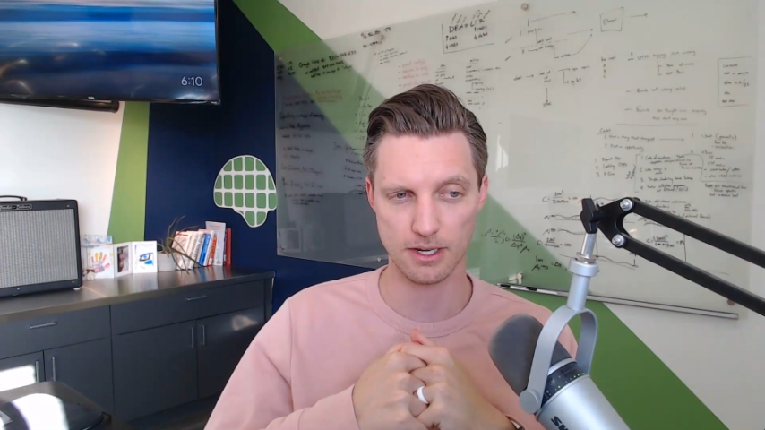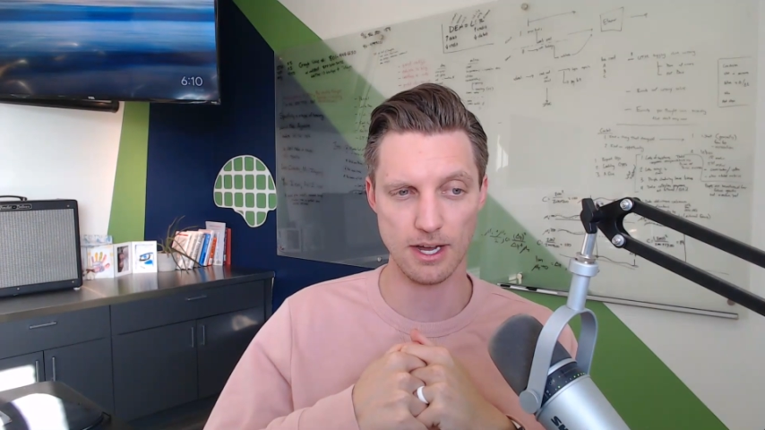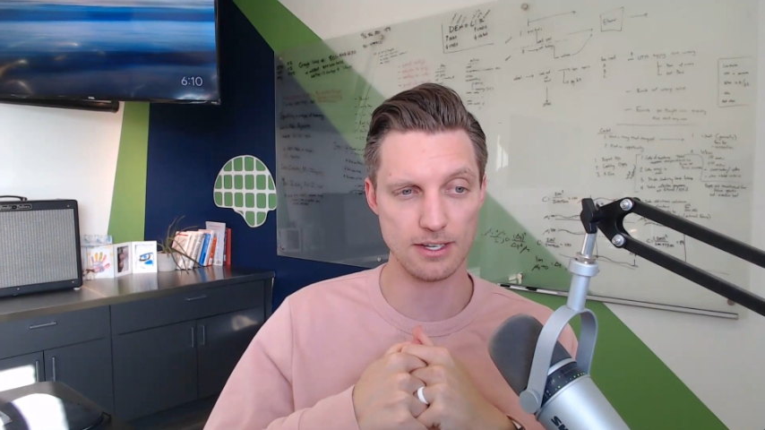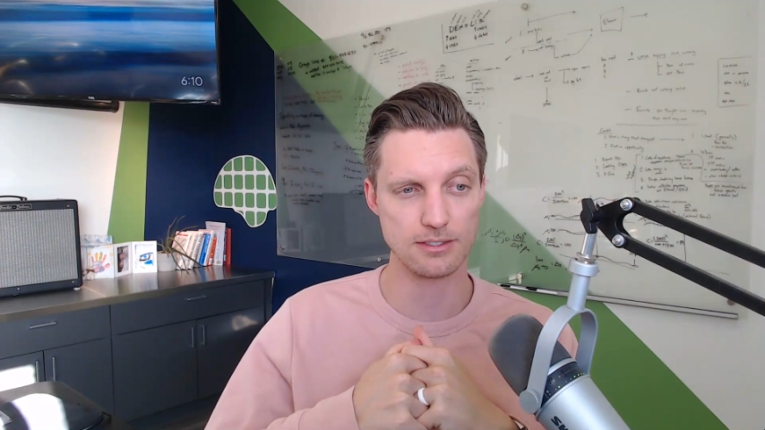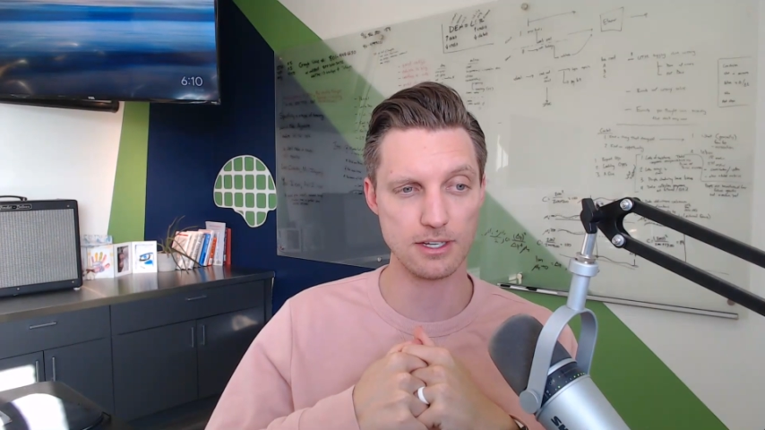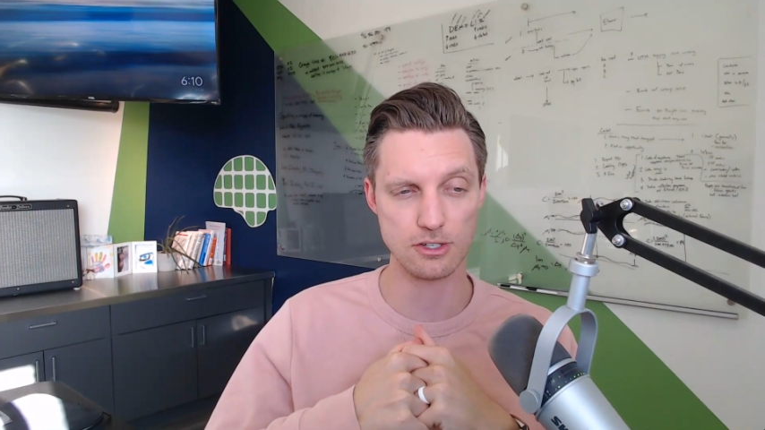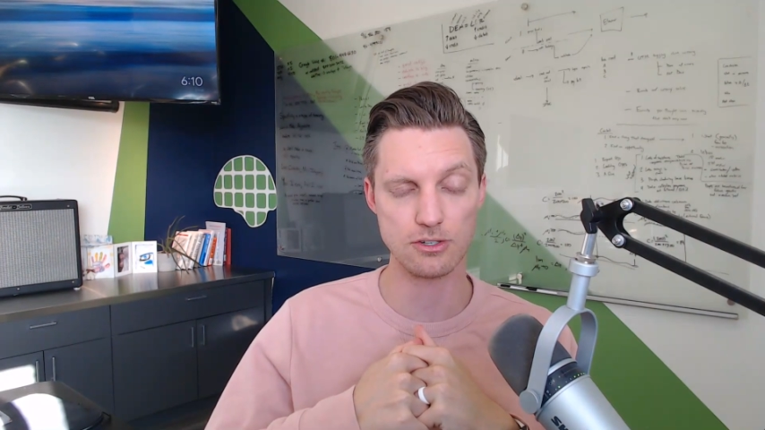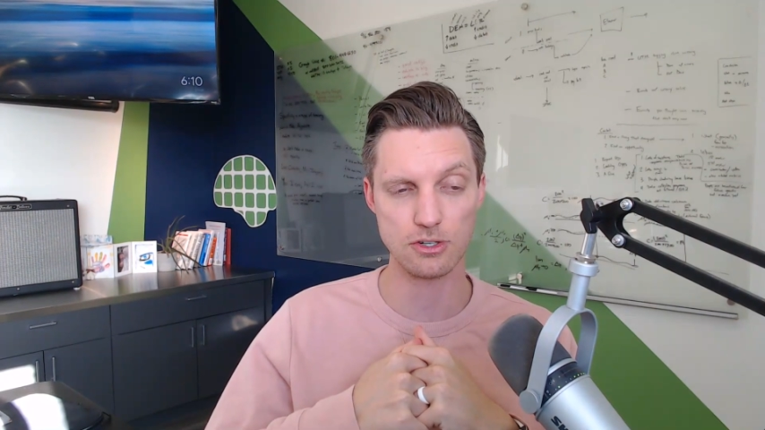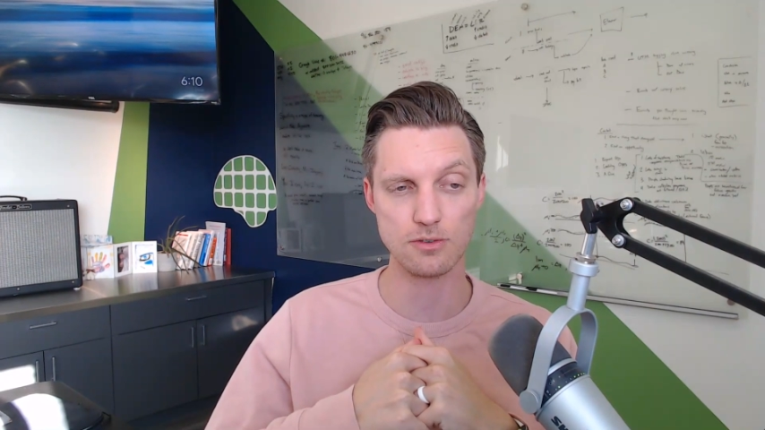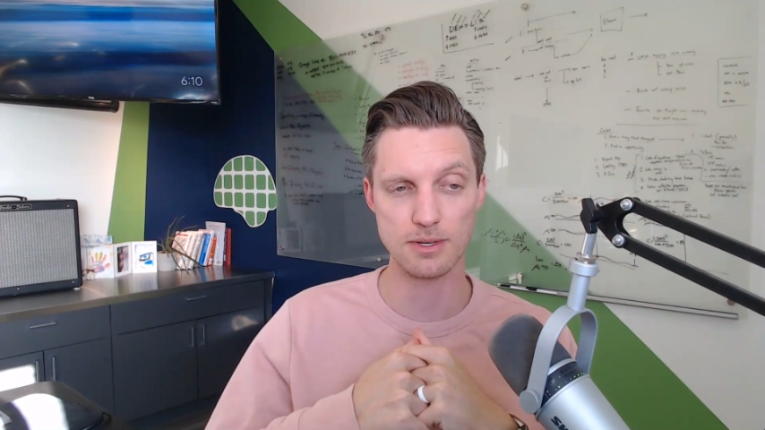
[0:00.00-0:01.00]
costs that
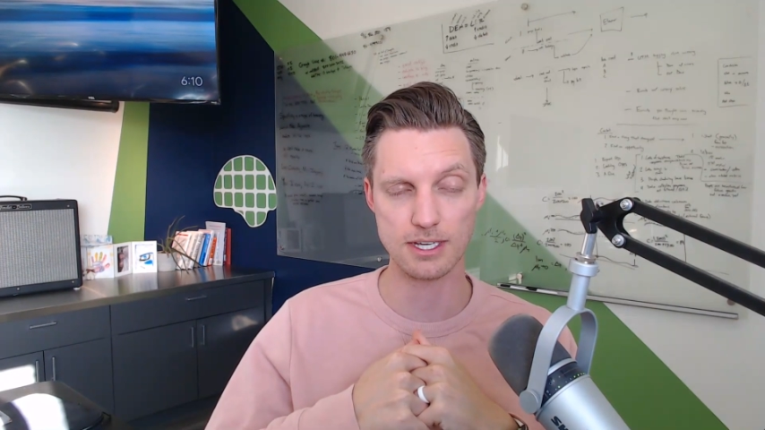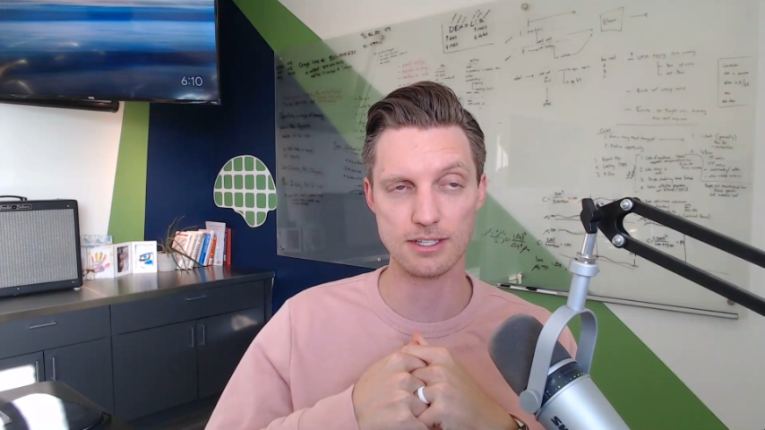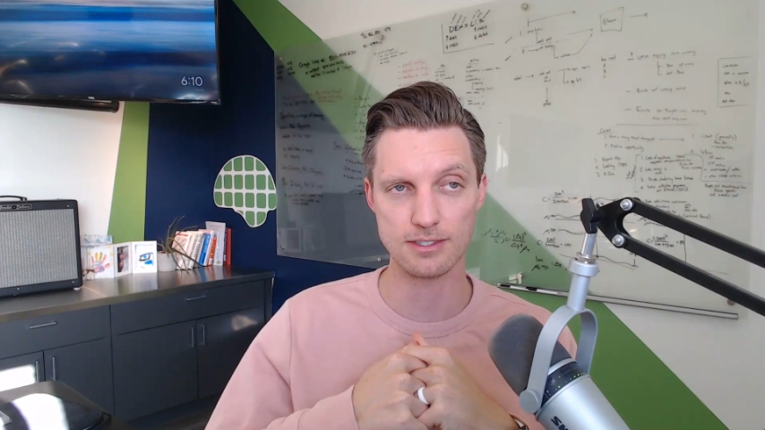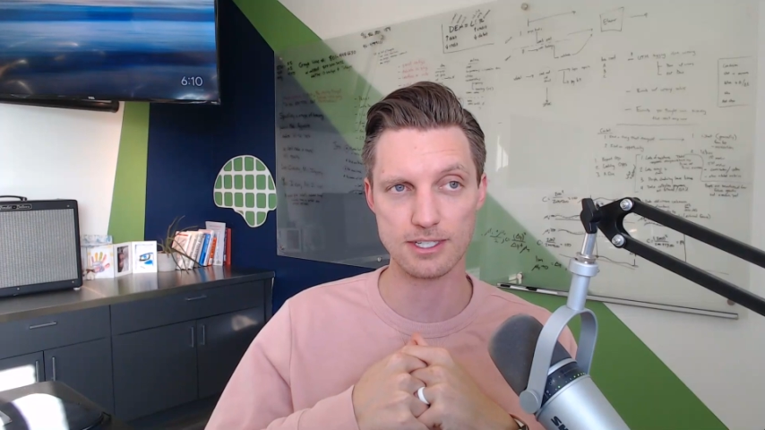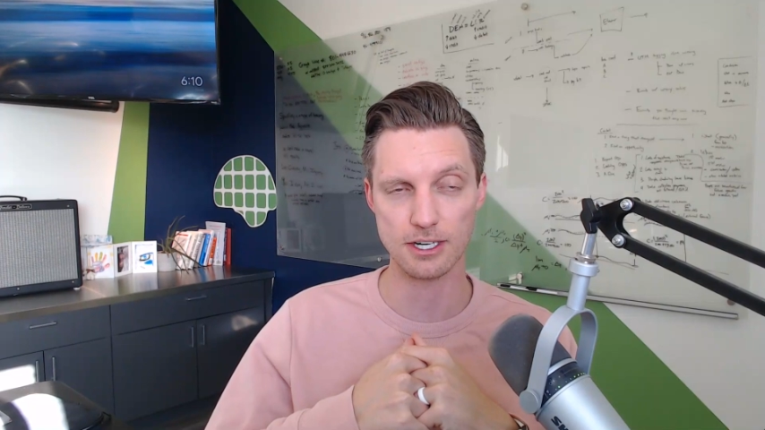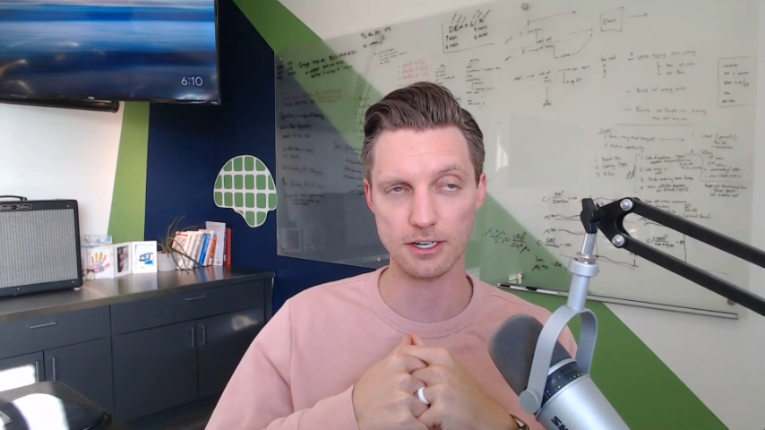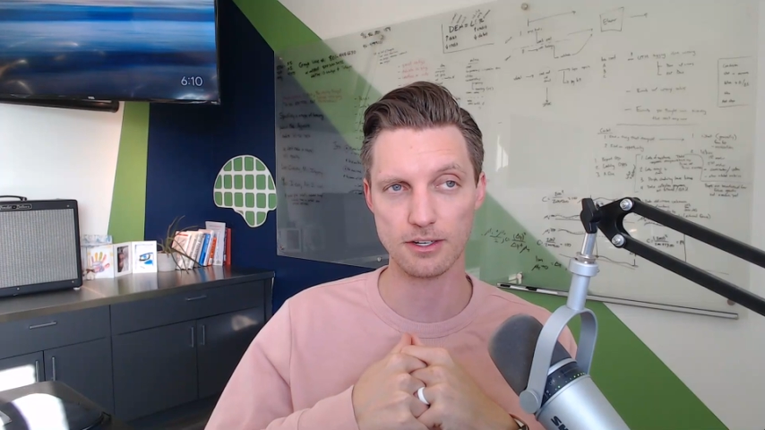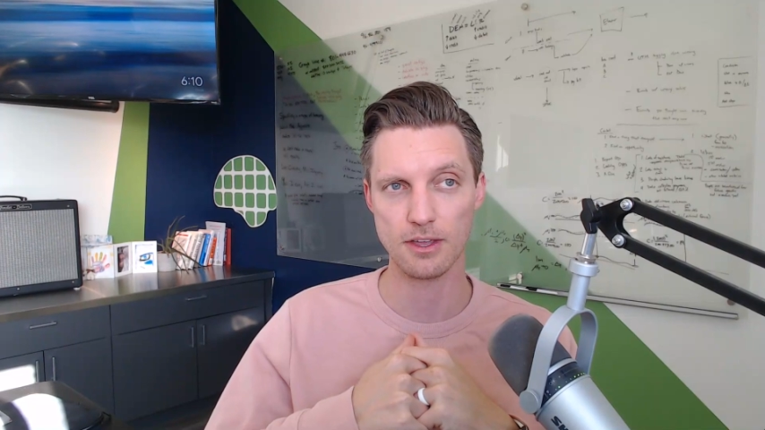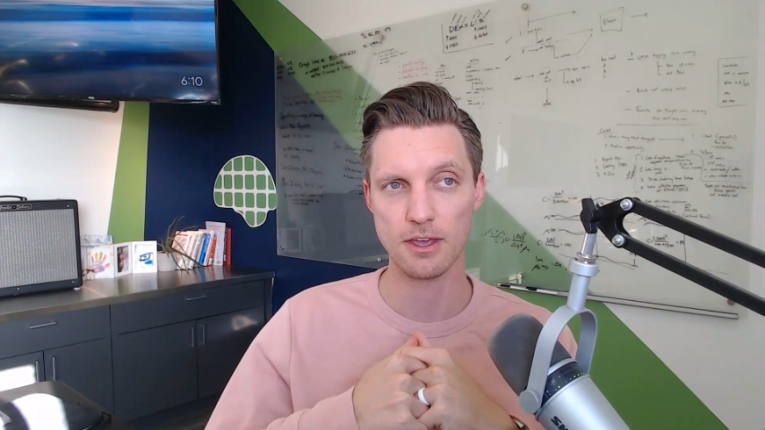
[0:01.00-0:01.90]
should be considered.